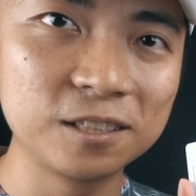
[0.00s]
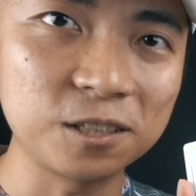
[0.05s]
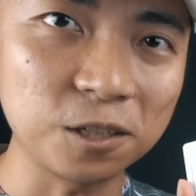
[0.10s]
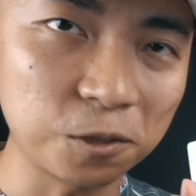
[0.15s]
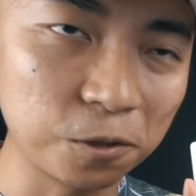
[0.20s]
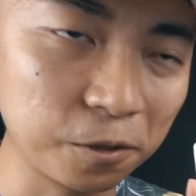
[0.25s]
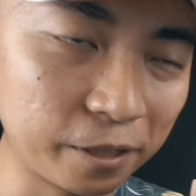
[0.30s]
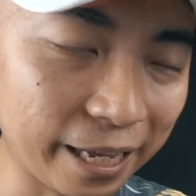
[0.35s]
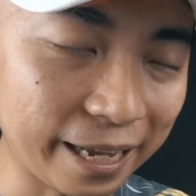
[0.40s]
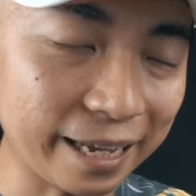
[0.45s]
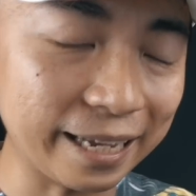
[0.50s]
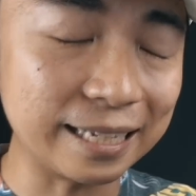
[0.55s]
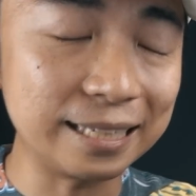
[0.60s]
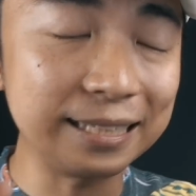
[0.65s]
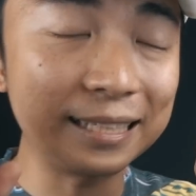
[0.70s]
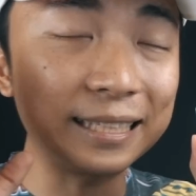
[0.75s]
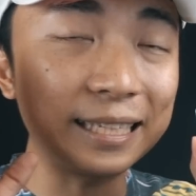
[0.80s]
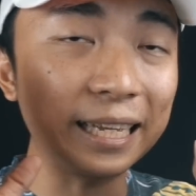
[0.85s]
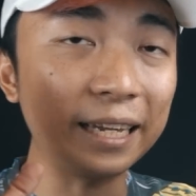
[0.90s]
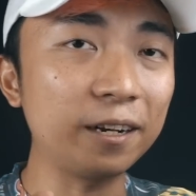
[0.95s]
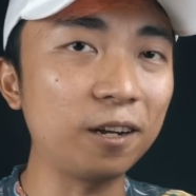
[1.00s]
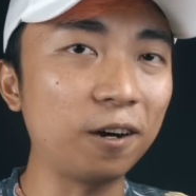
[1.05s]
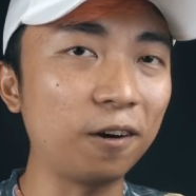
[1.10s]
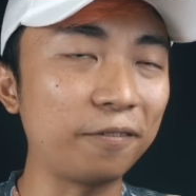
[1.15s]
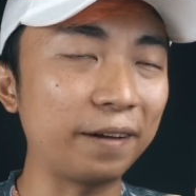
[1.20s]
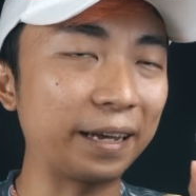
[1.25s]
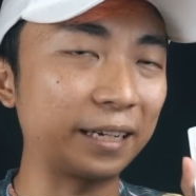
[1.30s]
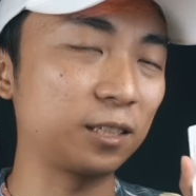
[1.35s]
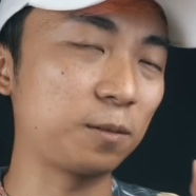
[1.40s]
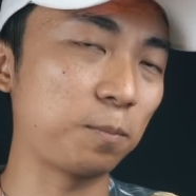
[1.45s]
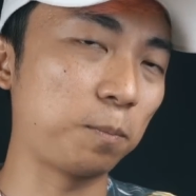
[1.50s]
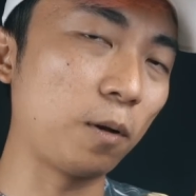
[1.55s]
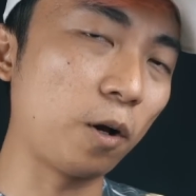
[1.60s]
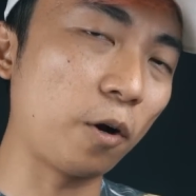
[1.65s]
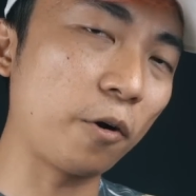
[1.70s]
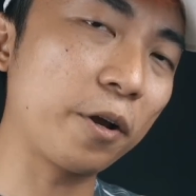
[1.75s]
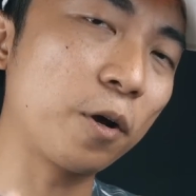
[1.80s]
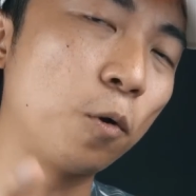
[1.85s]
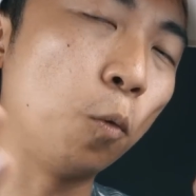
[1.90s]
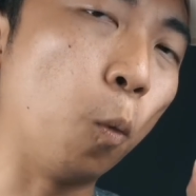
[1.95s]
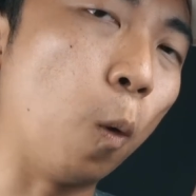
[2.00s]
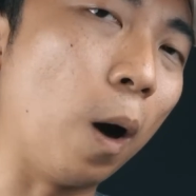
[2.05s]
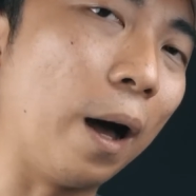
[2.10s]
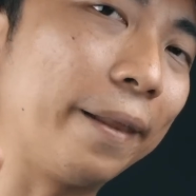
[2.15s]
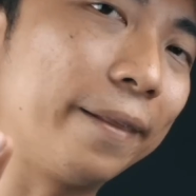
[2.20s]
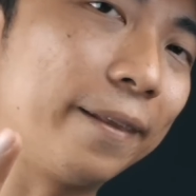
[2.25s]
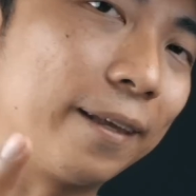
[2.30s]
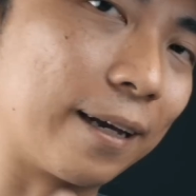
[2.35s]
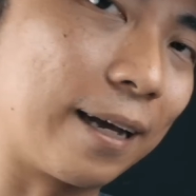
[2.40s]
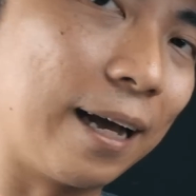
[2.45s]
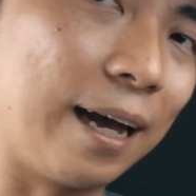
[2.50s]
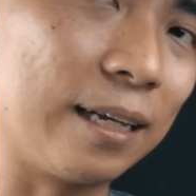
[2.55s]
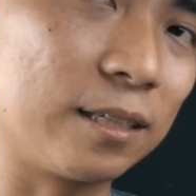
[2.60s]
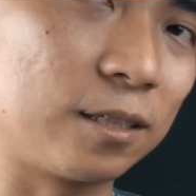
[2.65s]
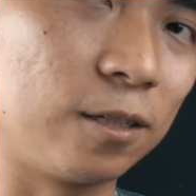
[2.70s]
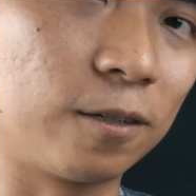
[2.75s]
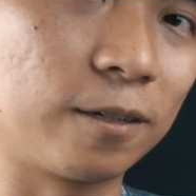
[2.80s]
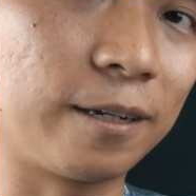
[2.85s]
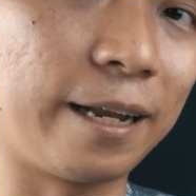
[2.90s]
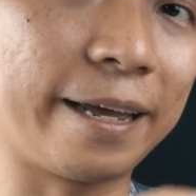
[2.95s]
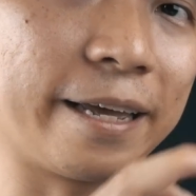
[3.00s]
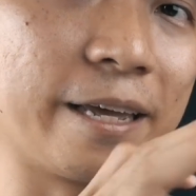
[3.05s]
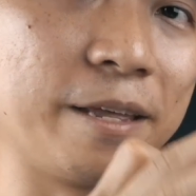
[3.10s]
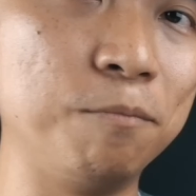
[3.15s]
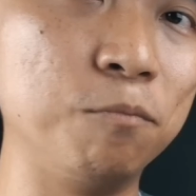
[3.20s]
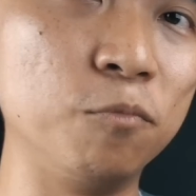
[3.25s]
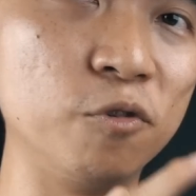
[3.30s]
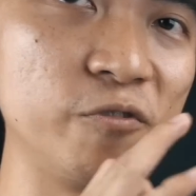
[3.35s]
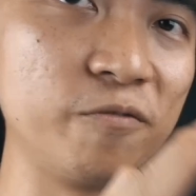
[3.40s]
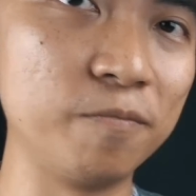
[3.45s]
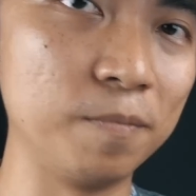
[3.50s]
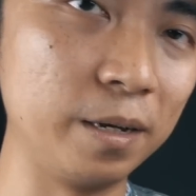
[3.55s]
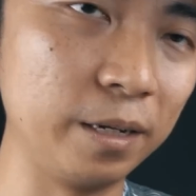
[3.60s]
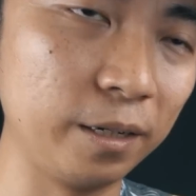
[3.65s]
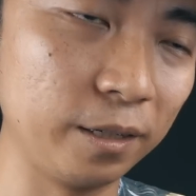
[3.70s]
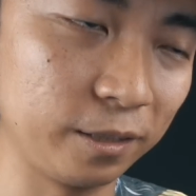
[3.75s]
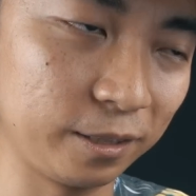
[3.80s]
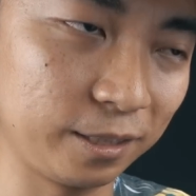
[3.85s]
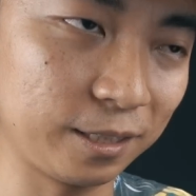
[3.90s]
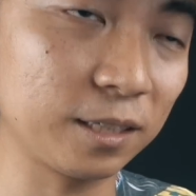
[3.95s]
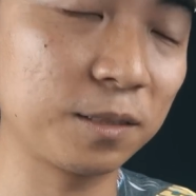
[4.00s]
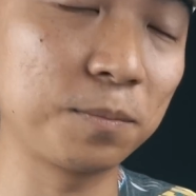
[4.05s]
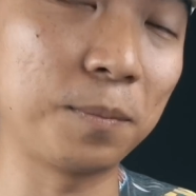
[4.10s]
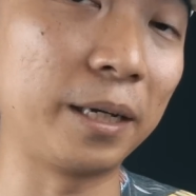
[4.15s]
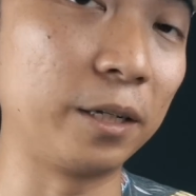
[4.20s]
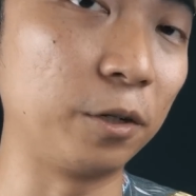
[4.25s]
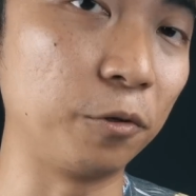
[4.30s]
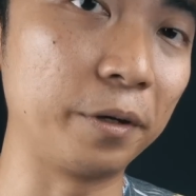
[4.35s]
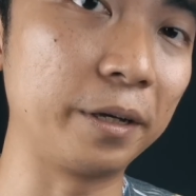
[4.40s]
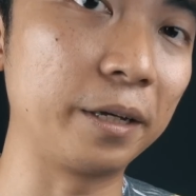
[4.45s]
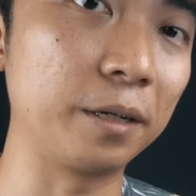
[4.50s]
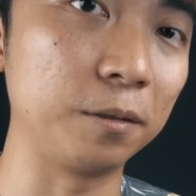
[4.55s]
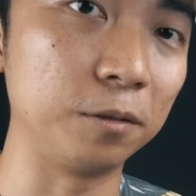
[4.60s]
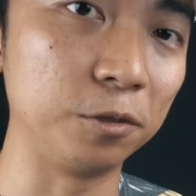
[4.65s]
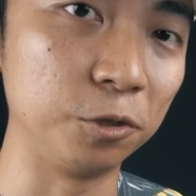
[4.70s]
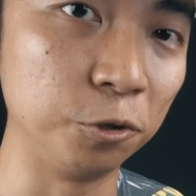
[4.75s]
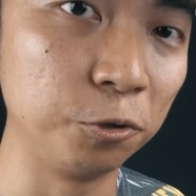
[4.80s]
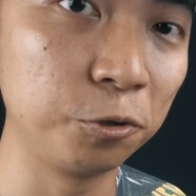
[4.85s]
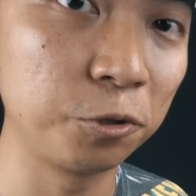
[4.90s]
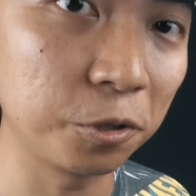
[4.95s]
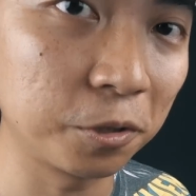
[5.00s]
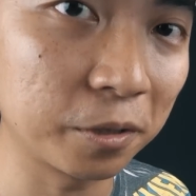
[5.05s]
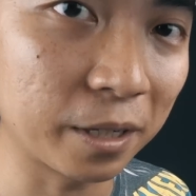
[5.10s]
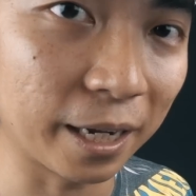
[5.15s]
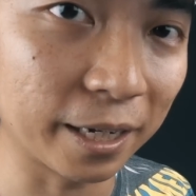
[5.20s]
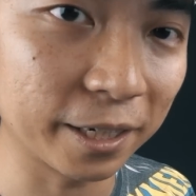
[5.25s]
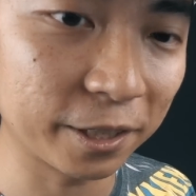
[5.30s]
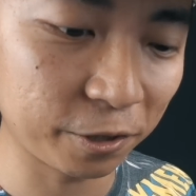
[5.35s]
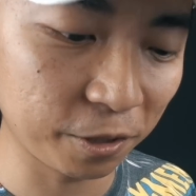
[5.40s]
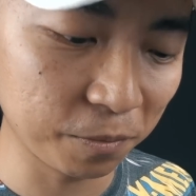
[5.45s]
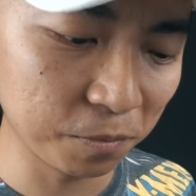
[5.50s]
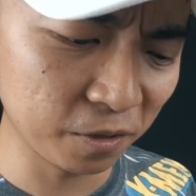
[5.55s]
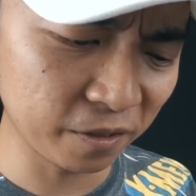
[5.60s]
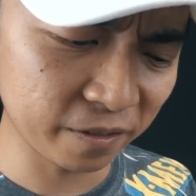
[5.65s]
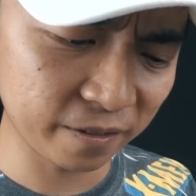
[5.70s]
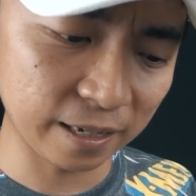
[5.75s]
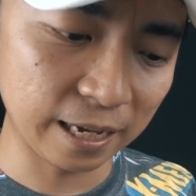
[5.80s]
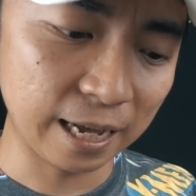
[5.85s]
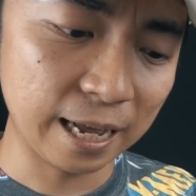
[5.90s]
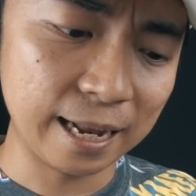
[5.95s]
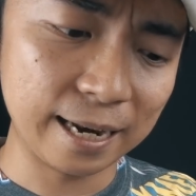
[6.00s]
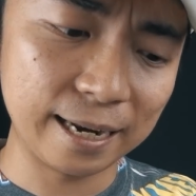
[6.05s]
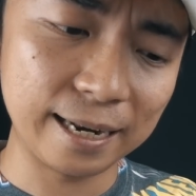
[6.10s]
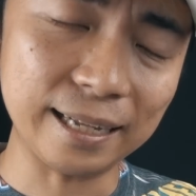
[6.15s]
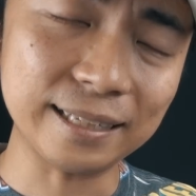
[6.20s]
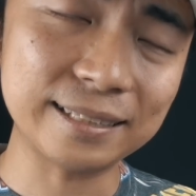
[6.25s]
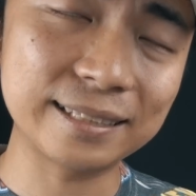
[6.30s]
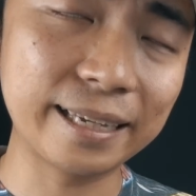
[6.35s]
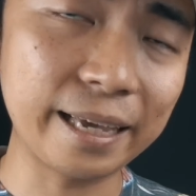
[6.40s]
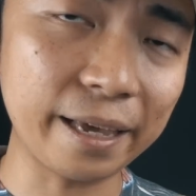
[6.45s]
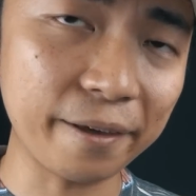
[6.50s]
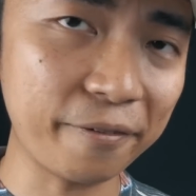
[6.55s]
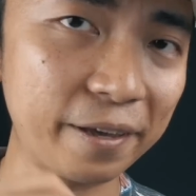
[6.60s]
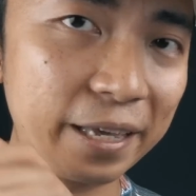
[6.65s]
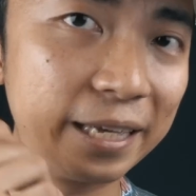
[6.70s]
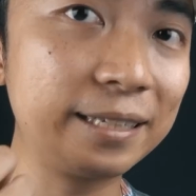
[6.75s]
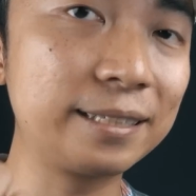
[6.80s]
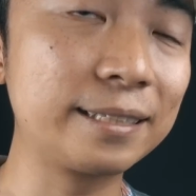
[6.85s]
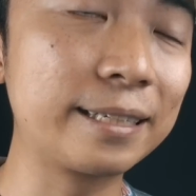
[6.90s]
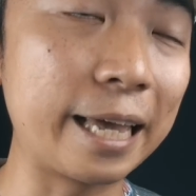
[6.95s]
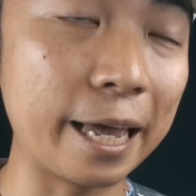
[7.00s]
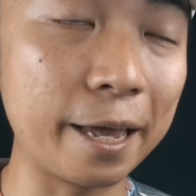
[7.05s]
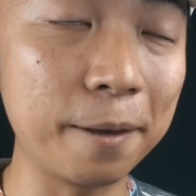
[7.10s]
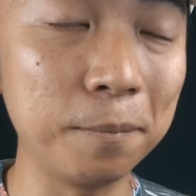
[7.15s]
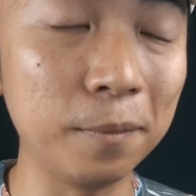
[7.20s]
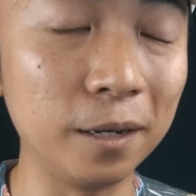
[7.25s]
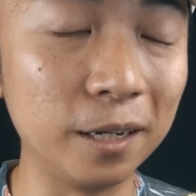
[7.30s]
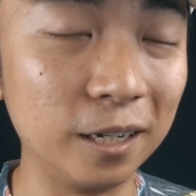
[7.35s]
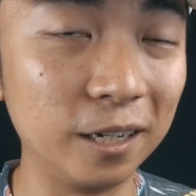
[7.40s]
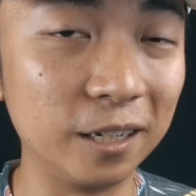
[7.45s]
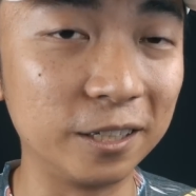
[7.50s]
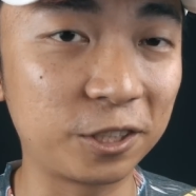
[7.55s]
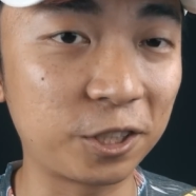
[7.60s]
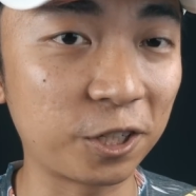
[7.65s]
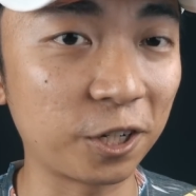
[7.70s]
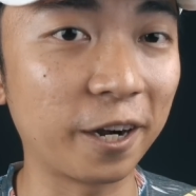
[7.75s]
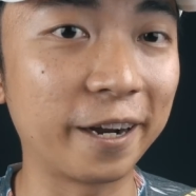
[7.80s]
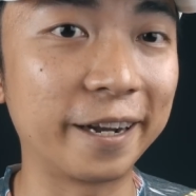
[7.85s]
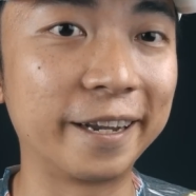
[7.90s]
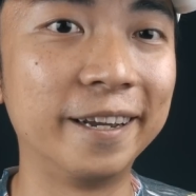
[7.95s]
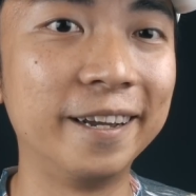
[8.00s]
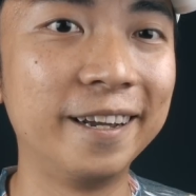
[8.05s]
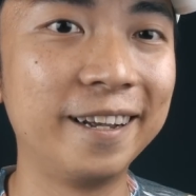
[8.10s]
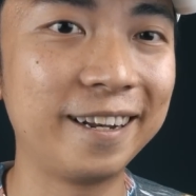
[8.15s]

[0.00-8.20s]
So today, instead of exploring what the cards look like in movement just by doing usual cardistry moves, let's give his game a try.